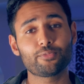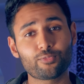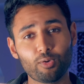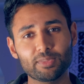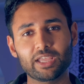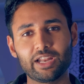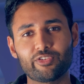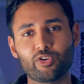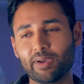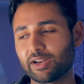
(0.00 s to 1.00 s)
from the
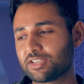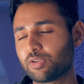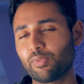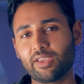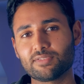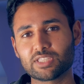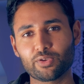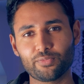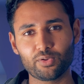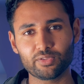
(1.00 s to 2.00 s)
electromagnetic waves that
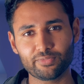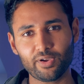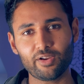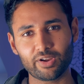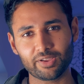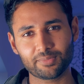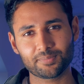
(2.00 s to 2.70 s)
your phone is firing.